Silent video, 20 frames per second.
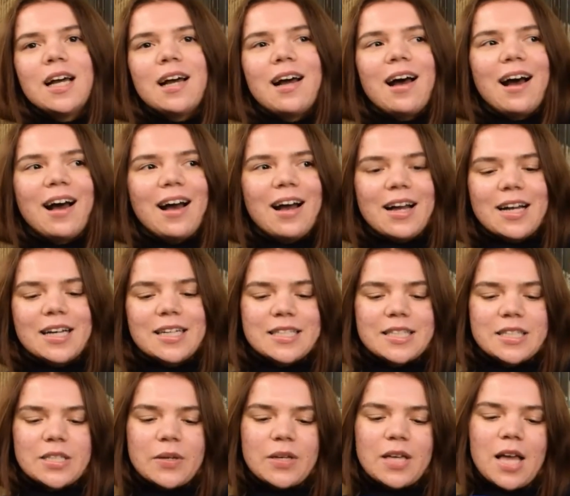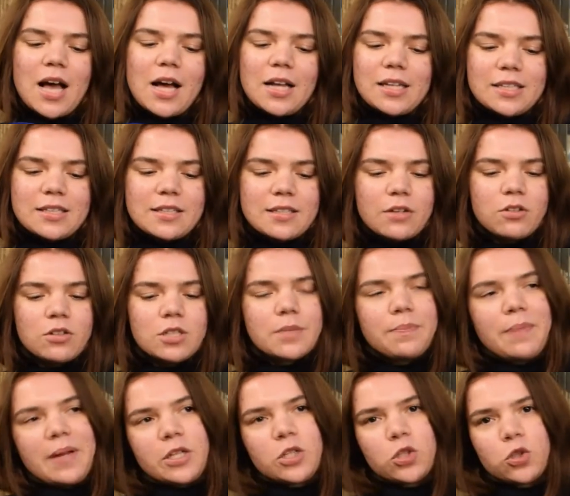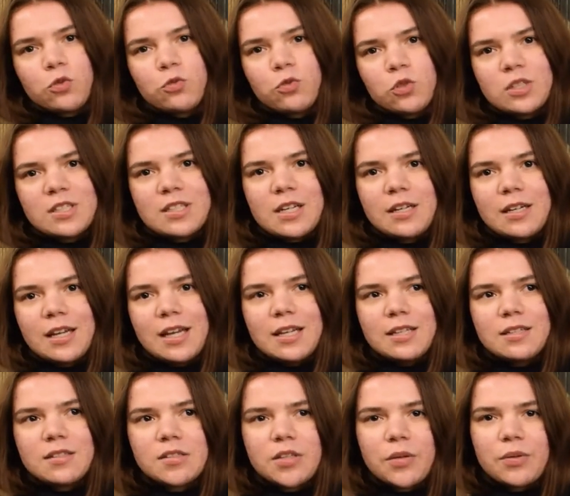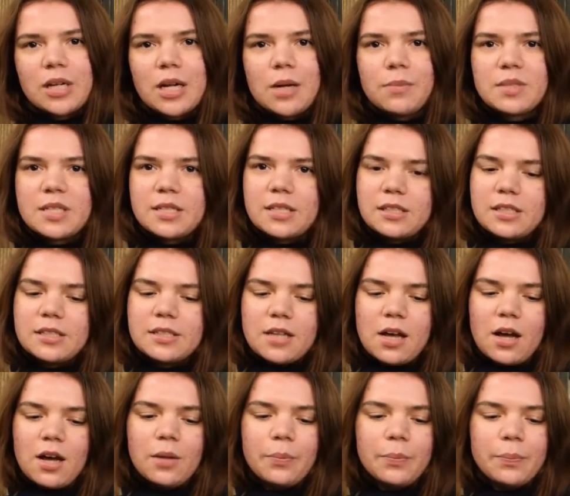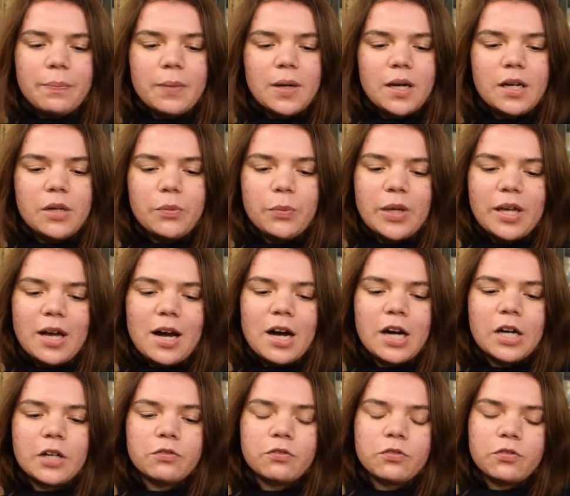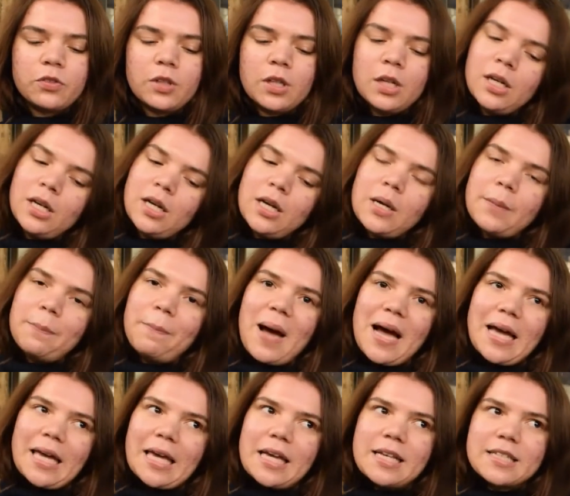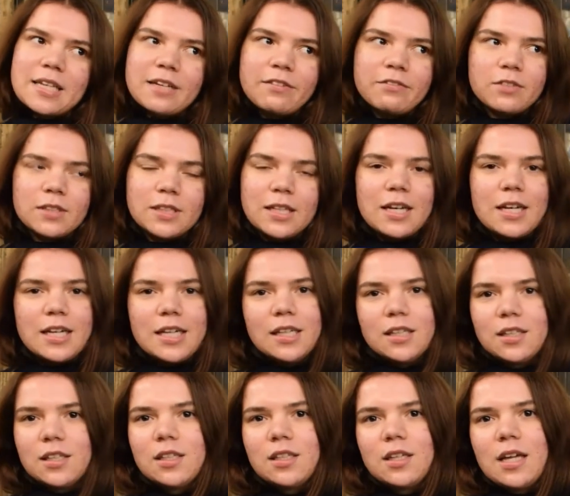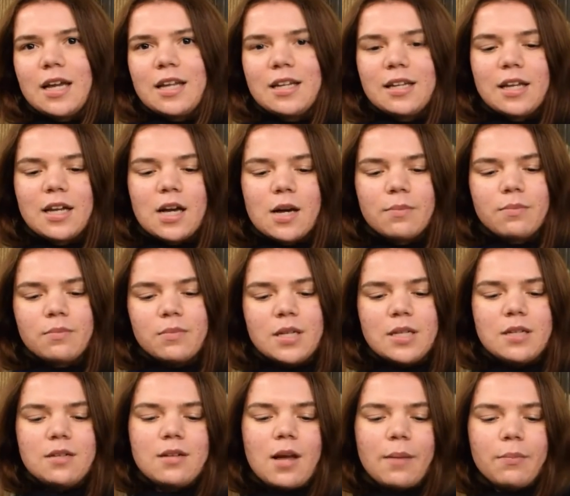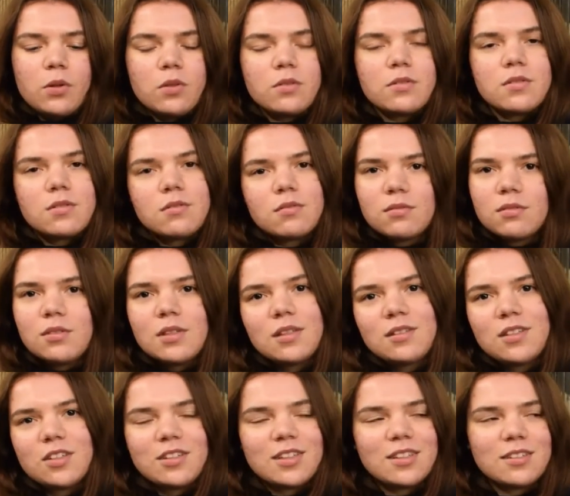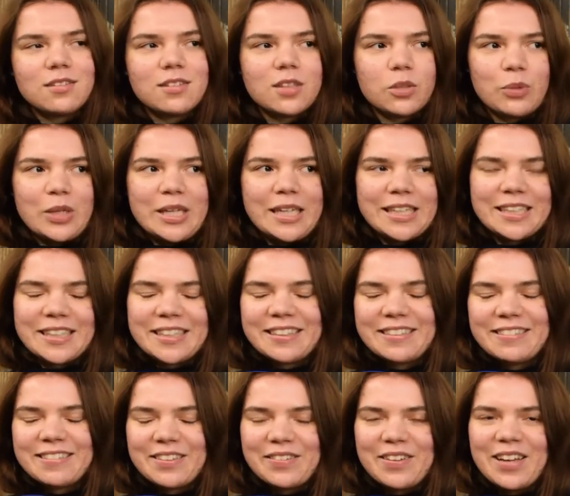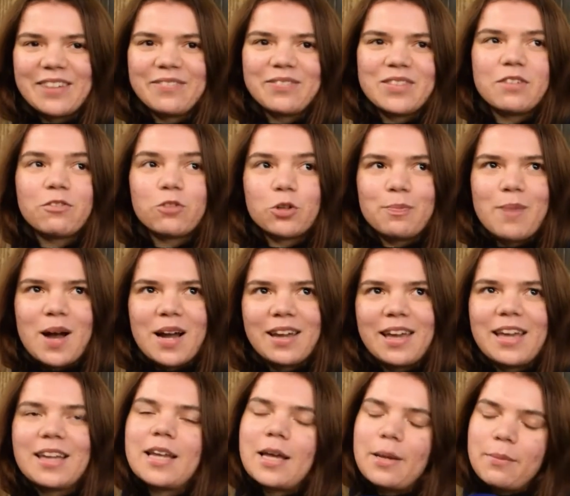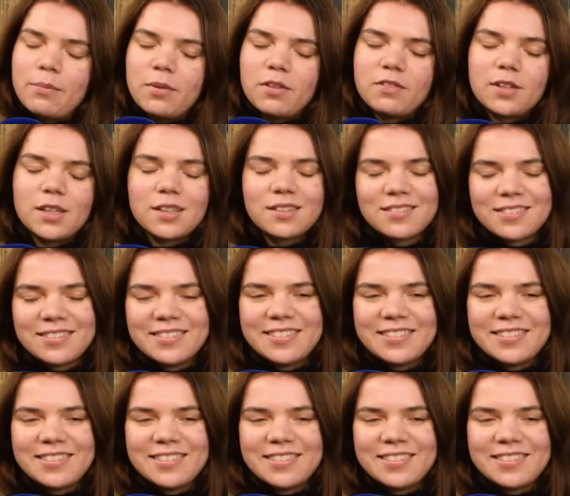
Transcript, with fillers: Uh, so yeah, this is our special for Sundays. So it comes as a dessert, but we have pancakes every day, and they come in doubles during the week. So yeah, for pancake day, perfect.